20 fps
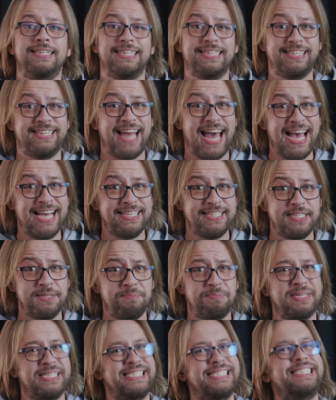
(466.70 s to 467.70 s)

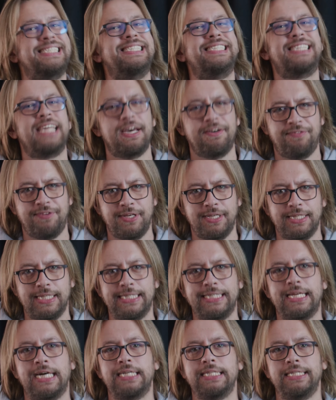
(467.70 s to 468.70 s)
Last but
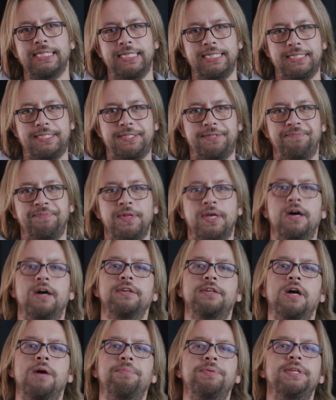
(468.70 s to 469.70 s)
definitely not least,
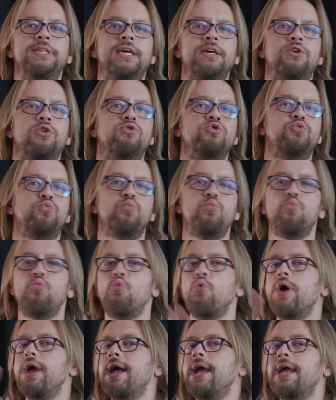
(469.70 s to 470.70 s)
a company that goes
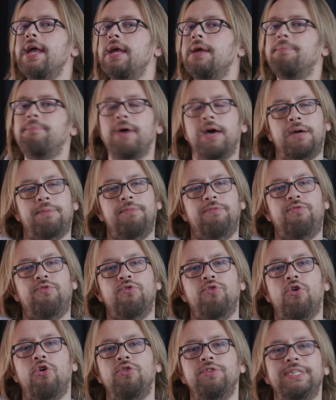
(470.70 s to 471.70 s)
way back
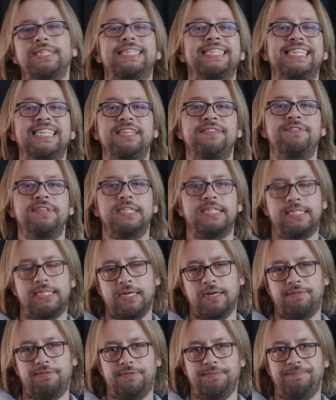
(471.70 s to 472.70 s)
before all this EV
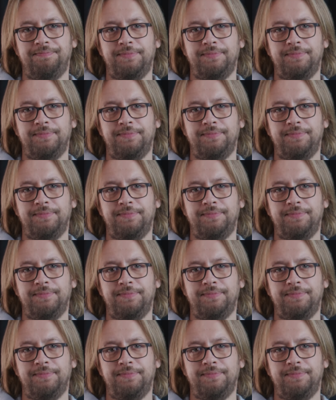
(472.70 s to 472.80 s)
stuff.